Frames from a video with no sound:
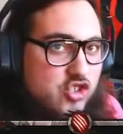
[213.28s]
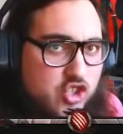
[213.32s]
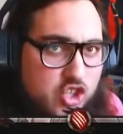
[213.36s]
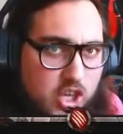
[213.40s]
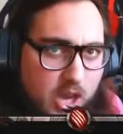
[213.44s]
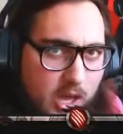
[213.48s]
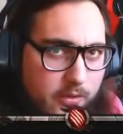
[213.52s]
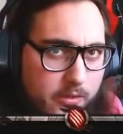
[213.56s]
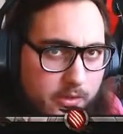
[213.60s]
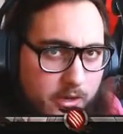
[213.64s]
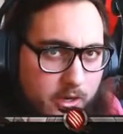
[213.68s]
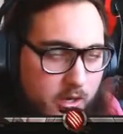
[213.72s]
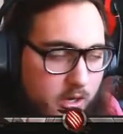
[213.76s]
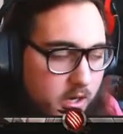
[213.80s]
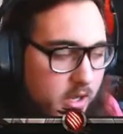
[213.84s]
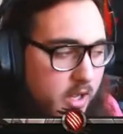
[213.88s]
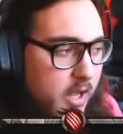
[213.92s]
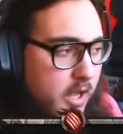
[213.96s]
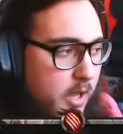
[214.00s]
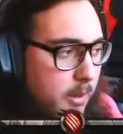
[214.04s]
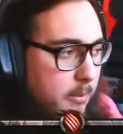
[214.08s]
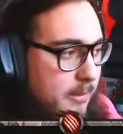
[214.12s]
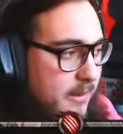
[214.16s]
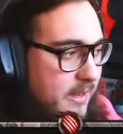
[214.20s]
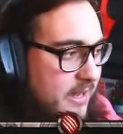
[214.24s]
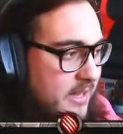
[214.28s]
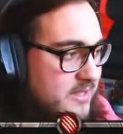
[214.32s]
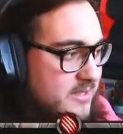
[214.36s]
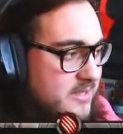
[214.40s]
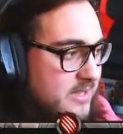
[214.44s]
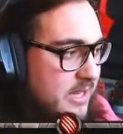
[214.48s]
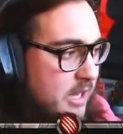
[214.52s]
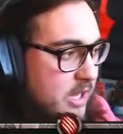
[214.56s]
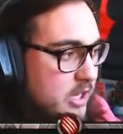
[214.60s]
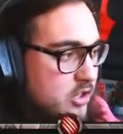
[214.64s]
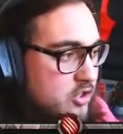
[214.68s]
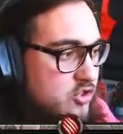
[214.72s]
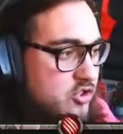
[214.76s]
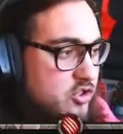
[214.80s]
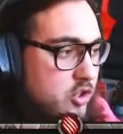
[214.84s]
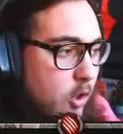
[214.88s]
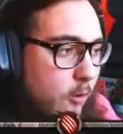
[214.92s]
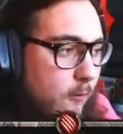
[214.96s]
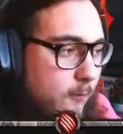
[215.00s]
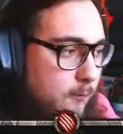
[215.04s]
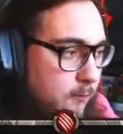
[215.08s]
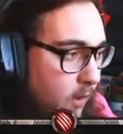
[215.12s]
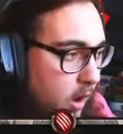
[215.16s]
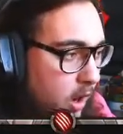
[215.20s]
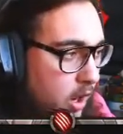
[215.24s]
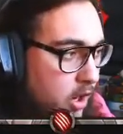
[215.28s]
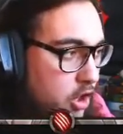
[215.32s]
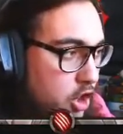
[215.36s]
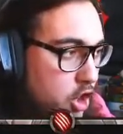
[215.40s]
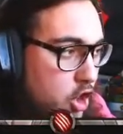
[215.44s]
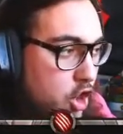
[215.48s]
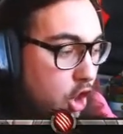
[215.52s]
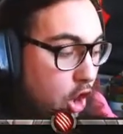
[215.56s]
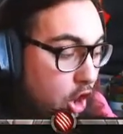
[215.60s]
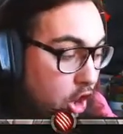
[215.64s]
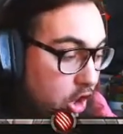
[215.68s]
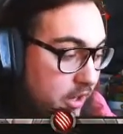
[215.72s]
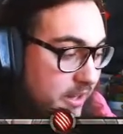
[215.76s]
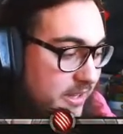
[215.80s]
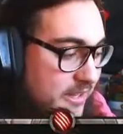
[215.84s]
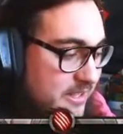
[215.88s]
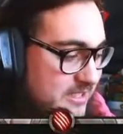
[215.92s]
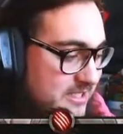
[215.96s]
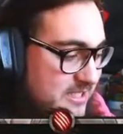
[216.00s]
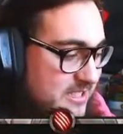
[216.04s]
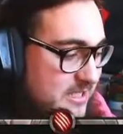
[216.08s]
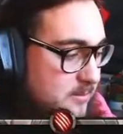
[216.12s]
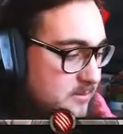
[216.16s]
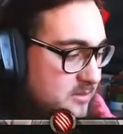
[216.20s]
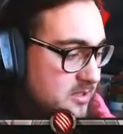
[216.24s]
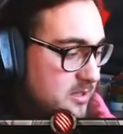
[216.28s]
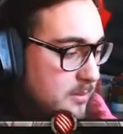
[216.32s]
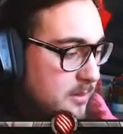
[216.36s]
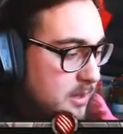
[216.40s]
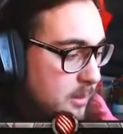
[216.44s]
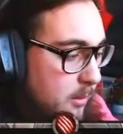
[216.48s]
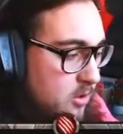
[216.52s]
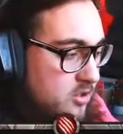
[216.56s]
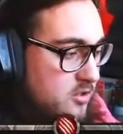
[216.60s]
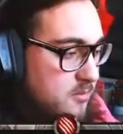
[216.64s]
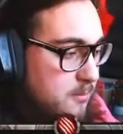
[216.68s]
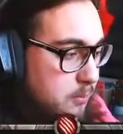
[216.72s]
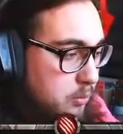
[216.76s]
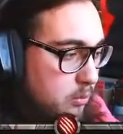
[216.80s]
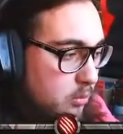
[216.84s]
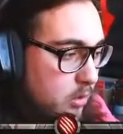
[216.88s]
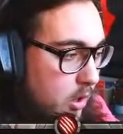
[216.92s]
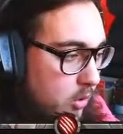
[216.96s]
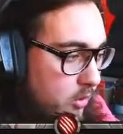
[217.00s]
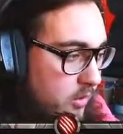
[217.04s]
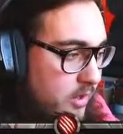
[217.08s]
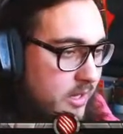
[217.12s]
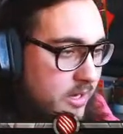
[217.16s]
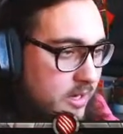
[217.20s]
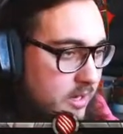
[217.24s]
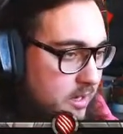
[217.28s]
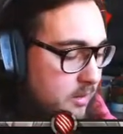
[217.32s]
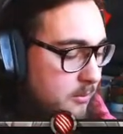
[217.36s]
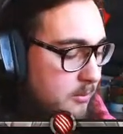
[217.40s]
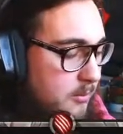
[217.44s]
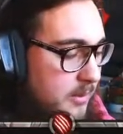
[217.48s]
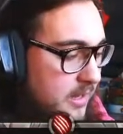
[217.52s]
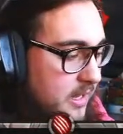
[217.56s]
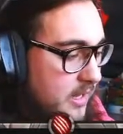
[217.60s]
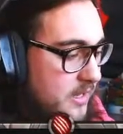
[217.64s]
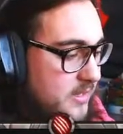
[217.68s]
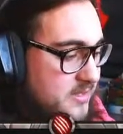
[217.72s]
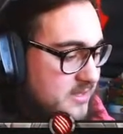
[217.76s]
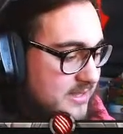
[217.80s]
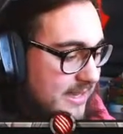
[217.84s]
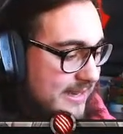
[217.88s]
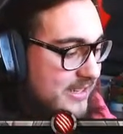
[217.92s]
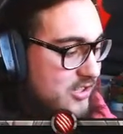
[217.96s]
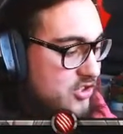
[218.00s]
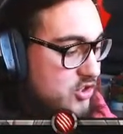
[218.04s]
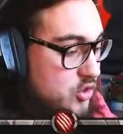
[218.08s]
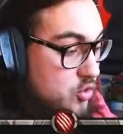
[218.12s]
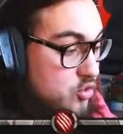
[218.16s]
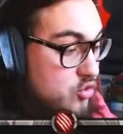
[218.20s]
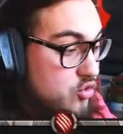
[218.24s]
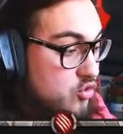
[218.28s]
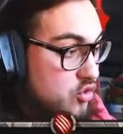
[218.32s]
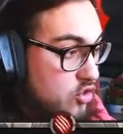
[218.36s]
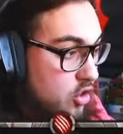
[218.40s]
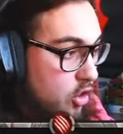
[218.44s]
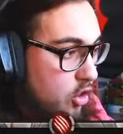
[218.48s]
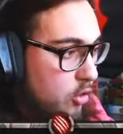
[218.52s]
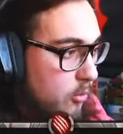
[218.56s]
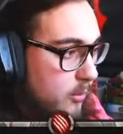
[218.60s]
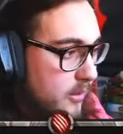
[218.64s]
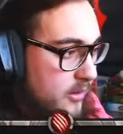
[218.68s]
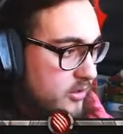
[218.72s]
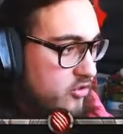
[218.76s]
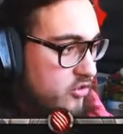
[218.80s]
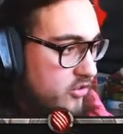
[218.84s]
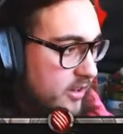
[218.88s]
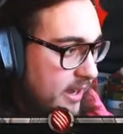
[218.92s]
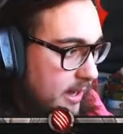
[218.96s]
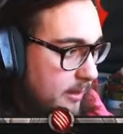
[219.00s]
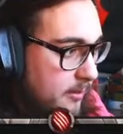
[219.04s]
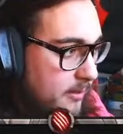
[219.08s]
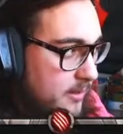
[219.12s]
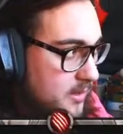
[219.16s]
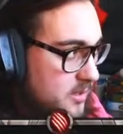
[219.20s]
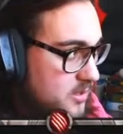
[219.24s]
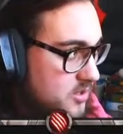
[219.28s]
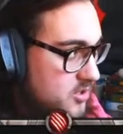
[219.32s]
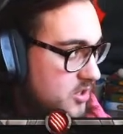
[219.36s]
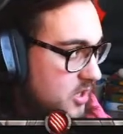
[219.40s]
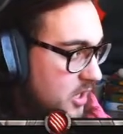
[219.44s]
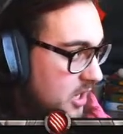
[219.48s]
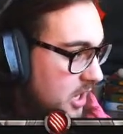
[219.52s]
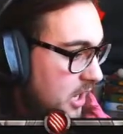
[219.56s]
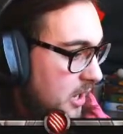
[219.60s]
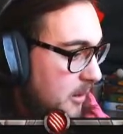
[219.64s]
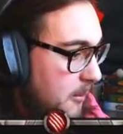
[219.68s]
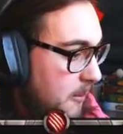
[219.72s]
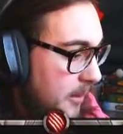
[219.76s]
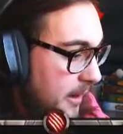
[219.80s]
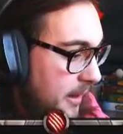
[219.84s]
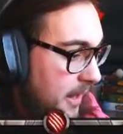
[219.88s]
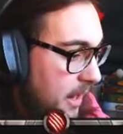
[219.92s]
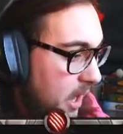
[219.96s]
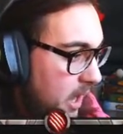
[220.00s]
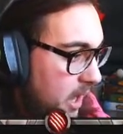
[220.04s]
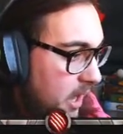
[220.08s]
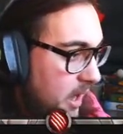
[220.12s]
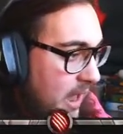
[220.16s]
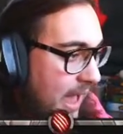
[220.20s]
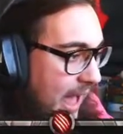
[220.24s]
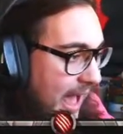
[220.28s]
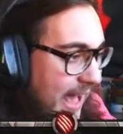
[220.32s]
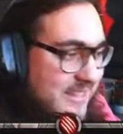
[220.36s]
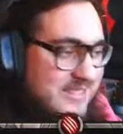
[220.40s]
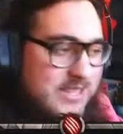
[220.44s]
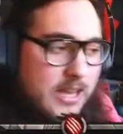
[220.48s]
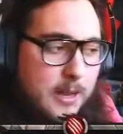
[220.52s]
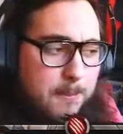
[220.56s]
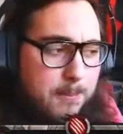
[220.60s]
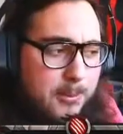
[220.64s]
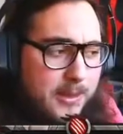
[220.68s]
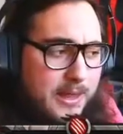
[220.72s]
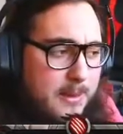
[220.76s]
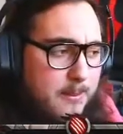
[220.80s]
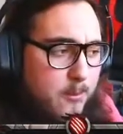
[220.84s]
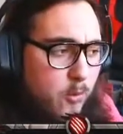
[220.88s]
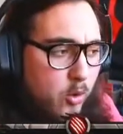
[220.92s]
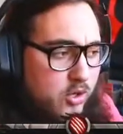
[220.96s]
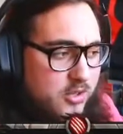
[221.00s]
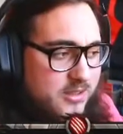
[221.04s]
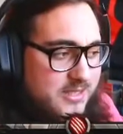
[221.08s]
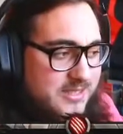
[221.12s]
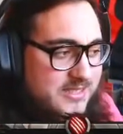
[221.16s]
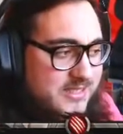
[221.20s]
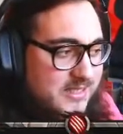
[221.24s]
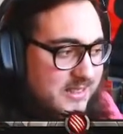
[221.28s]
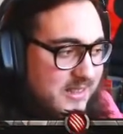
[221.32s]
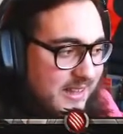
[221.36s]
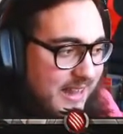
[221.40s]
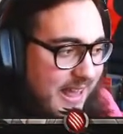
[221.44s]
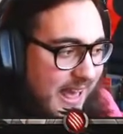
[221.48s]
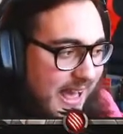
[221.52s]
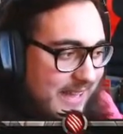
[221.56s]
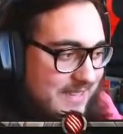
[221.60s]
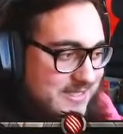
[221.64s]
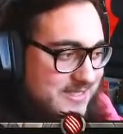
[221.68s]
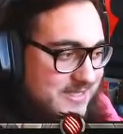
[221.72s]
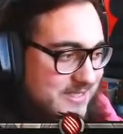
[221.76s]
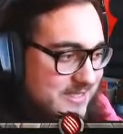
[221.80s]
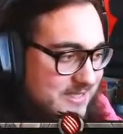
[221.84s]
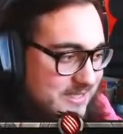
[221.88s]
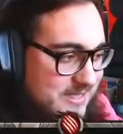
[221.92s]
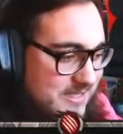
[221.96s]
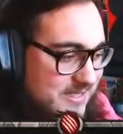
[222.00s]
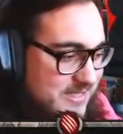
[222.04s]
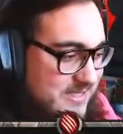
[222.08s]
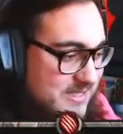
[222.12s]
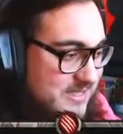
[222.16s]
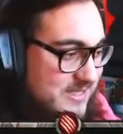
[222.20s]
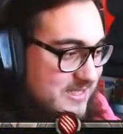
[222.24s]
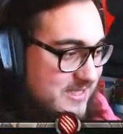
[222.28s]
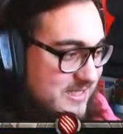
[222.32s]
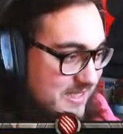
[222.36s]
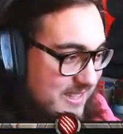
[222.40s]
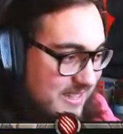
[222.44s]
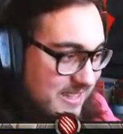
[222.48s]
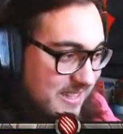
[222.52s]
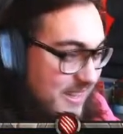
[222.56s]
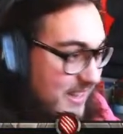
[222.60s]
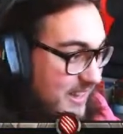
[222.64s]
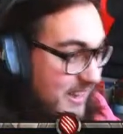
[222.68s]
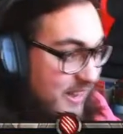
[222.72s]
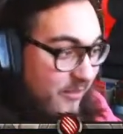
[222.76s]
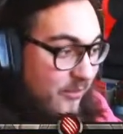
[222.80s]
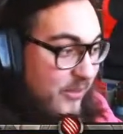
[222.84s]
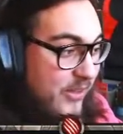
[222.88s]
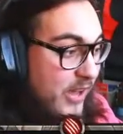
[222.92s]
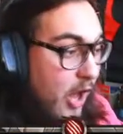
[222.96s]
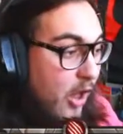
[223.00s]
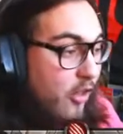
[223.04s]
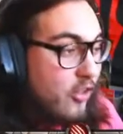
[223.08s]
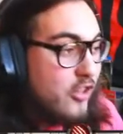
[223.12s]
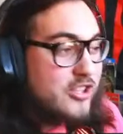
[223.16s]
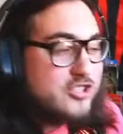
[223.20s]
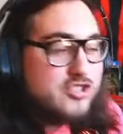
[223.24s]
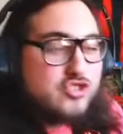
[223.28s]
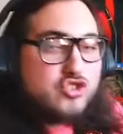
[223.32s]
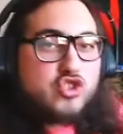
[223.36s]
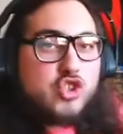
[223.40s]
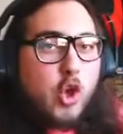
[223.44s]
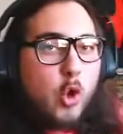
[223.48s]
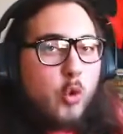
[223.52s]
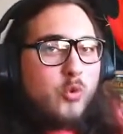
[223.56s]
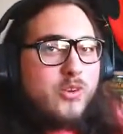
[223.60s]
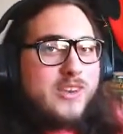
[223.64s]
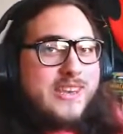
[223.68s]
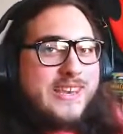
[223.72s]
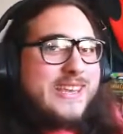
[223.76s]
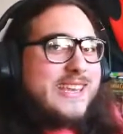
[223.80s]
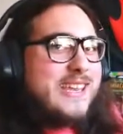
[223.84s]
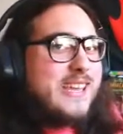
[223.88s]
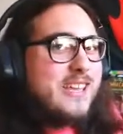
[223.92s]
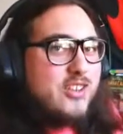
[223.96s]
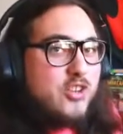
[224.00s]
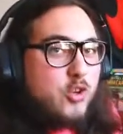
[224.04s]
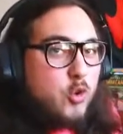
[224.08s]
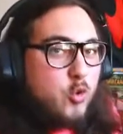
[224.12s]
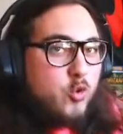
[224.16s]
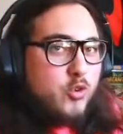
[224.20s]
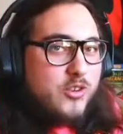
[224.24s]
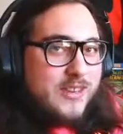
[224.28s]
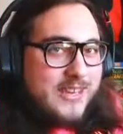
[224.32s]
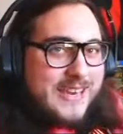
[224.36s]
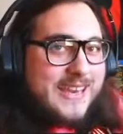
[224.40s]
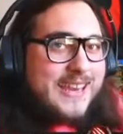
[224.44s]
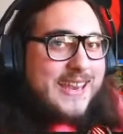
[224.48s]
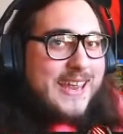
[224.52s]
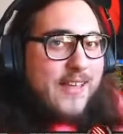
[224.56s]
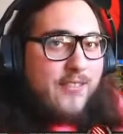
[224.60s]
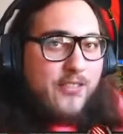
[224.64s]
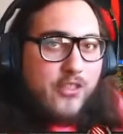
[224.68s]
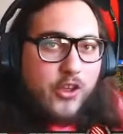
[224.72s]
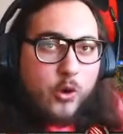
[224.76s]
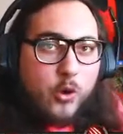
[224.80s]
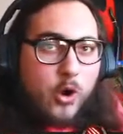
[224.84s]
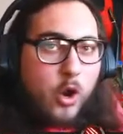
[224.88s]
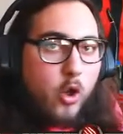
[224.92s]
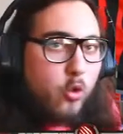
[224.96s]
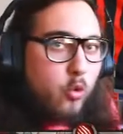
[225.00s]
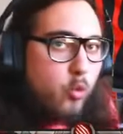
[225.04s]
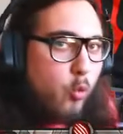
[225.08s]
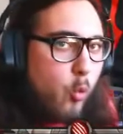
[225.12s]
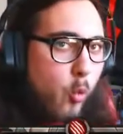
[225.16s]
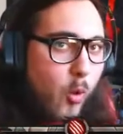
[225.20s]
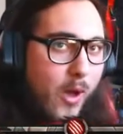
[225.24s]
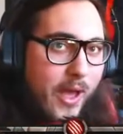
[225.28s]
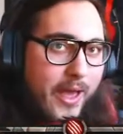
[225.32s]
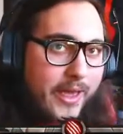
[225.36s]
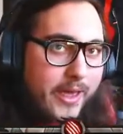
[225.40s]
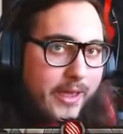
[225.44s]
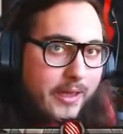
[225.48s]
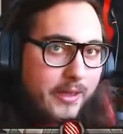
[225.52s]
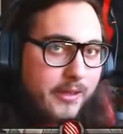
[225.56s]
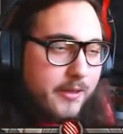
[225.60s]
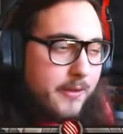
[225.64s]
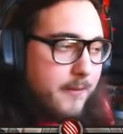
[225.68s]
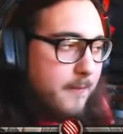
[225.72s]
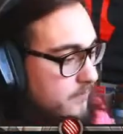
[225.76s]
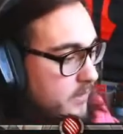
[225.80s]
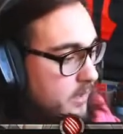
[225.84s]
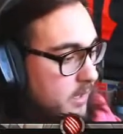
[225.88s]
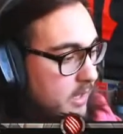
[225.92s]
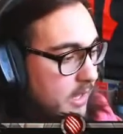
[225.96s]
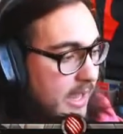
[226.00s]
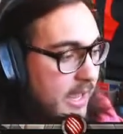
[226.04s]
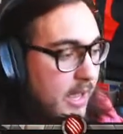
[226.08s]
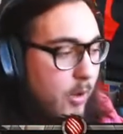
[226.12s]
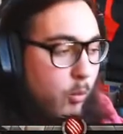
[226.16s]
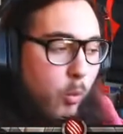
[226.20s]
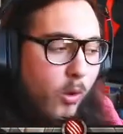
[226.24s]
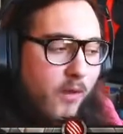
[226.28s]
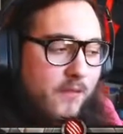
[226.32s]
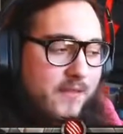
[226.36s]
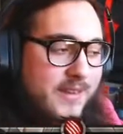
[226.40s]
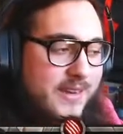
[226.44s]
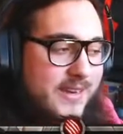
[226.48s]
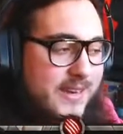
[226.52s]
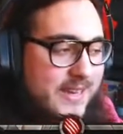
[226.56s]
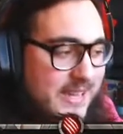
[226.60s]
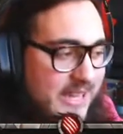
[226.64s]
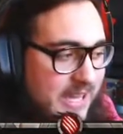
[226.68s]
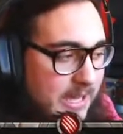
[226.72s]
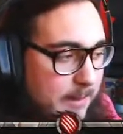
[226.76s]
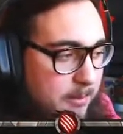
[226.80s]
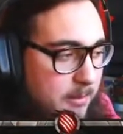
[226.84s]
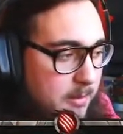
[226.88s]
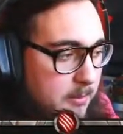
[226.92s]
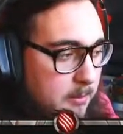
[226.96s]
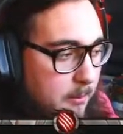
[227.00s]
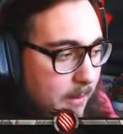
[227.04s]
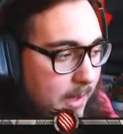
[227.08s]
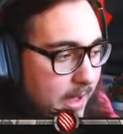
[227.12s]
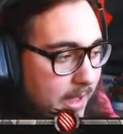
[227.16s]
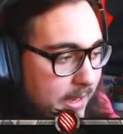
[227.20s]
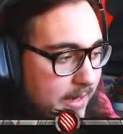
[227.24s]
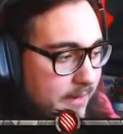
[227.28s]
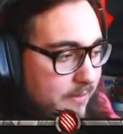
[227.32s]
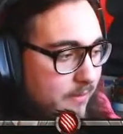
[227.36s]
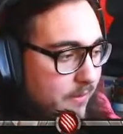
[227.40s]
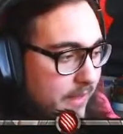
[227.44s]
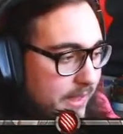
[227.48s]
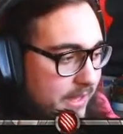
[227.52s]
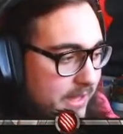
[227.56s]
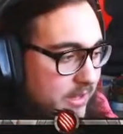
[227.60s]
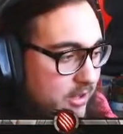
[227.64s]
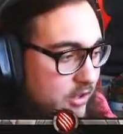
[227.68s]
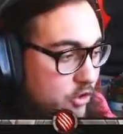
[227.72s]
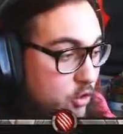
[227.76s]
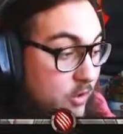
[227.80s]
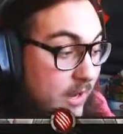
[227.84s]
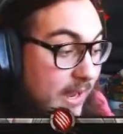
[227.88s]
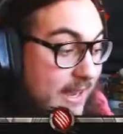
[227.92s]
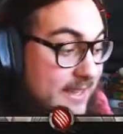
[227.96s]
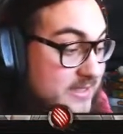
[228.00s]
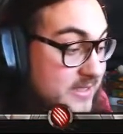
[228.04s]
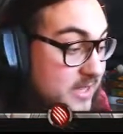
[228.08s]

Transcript: other, because so far Guardian seems to be the most broken because they just do so much damage. But as I play more of these classes, they all look so unique in their own way. And one thing to keep in mind, you guys can